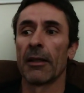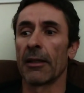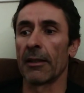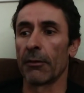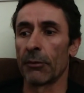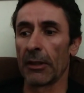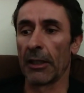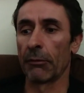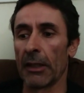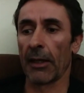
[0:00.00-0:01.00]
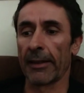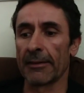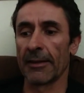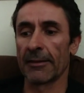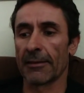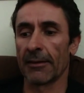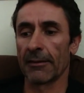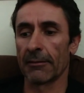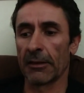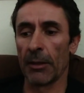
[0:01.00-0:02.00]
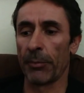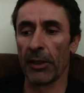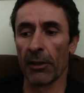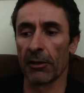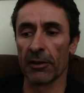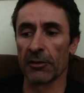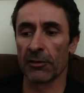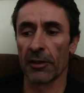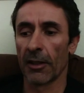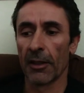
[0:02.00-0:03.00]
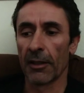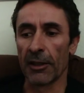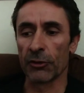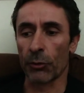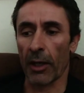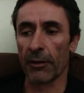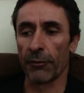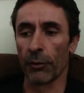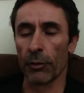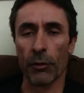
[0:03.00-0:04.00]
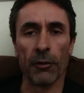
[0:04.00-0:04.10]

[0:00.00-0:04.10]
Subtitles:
He really liked it, and he PR'd his ride for